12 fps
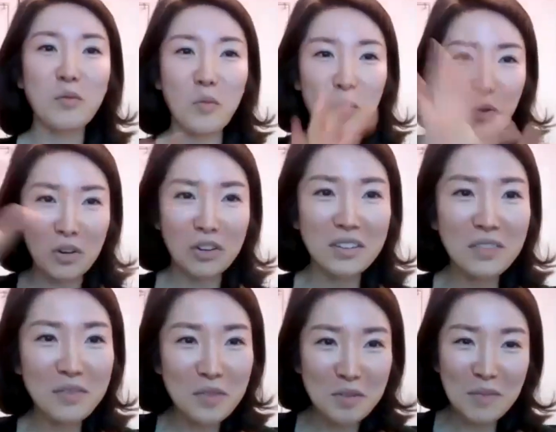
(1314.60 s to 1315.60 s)
word
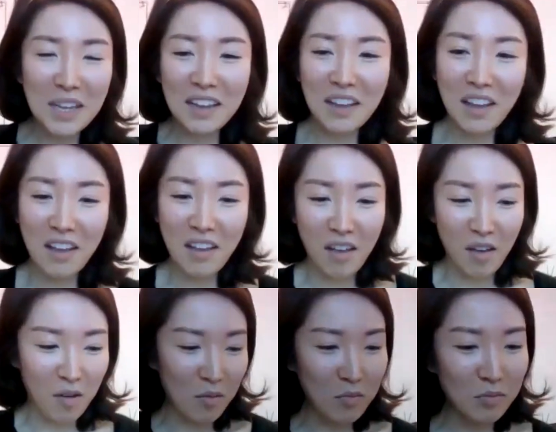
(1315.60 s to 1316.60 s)
for me
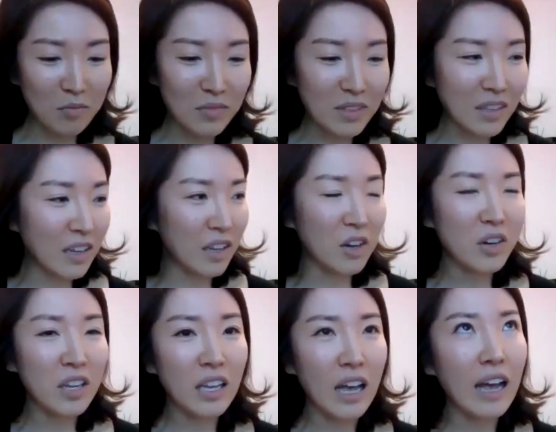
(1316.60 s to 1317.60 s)
um like
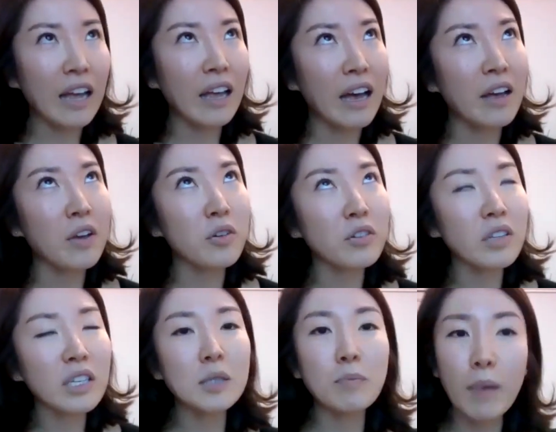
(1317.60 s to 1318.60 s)
I, I heard
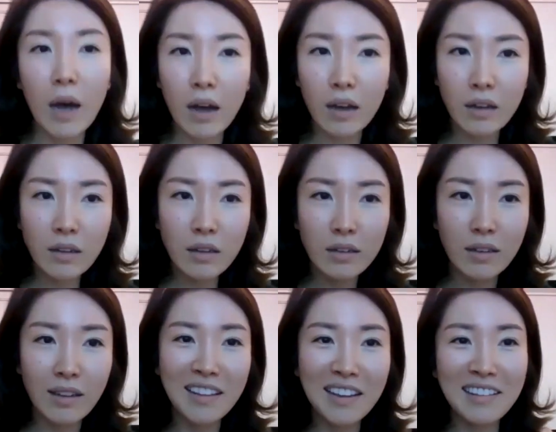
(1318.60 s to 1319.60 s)
his mom
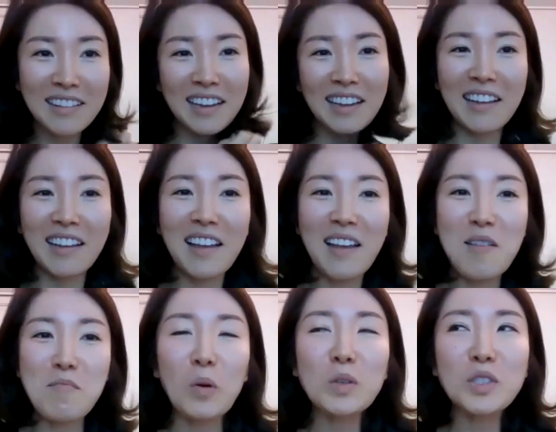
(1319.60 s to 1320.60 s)
and then like
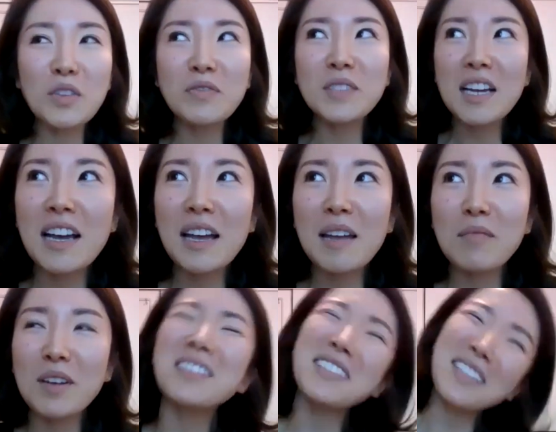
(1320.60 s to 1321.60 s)
most of time
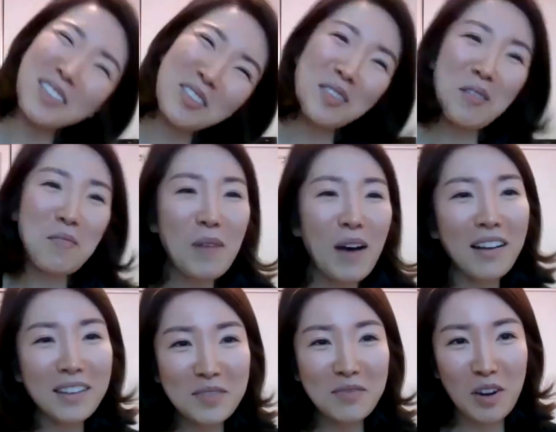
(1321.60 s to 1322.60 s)
because you know
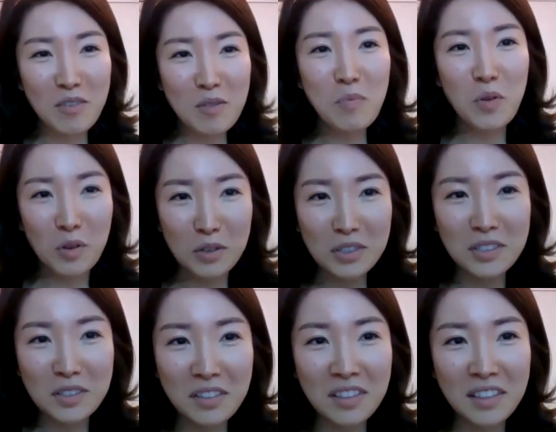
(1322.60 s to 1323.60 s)
that is very
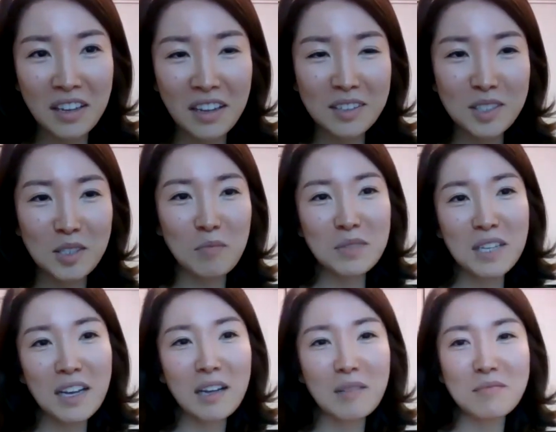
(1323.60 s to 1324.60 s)
personal thing
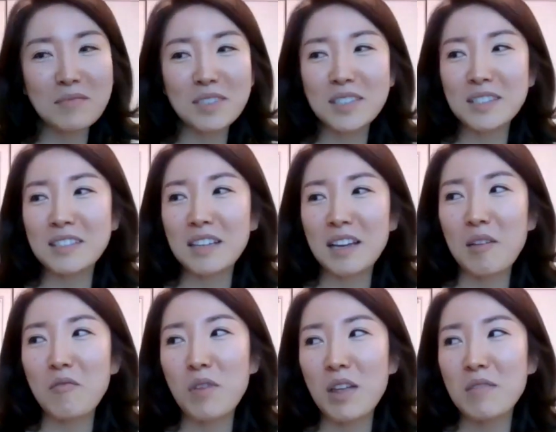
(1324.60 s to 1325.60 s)
sometimes like
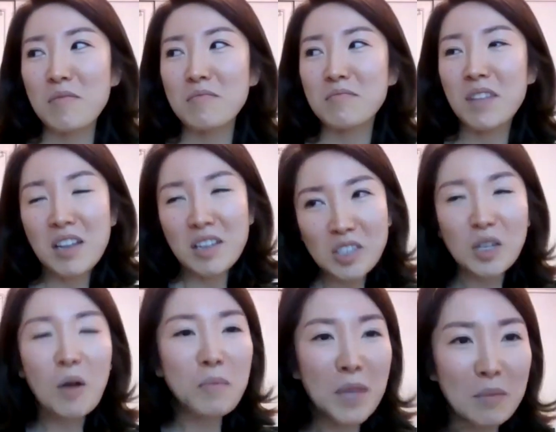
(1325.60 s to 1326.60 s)
then
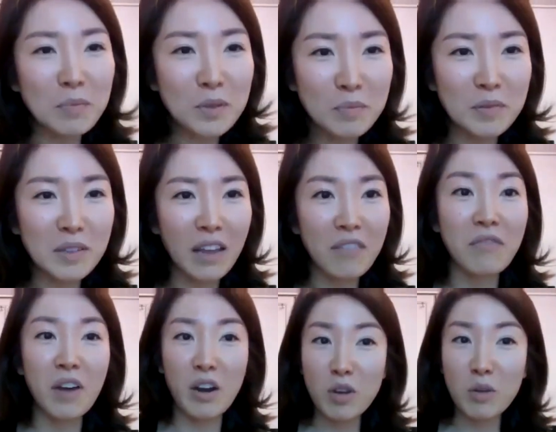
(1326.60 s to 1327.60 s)
some people play
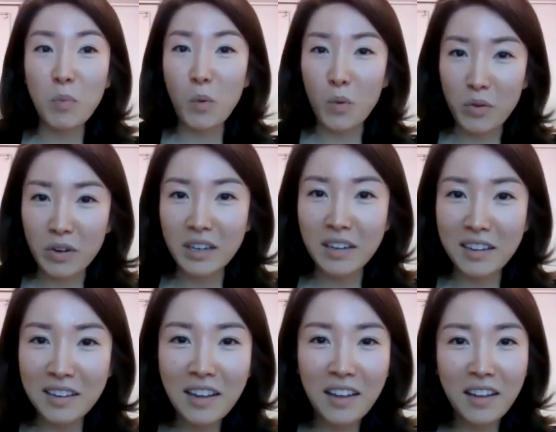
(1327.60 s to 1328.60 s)
very
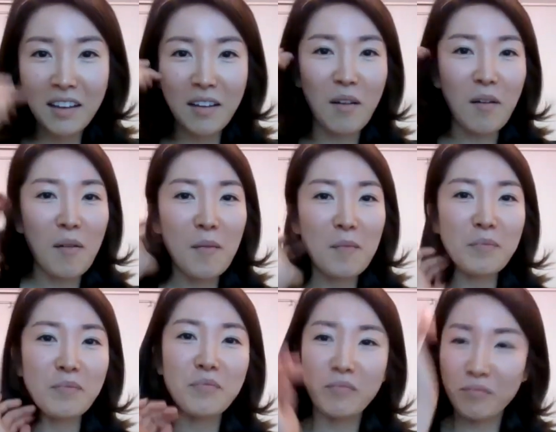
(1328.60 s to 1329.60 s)
boring um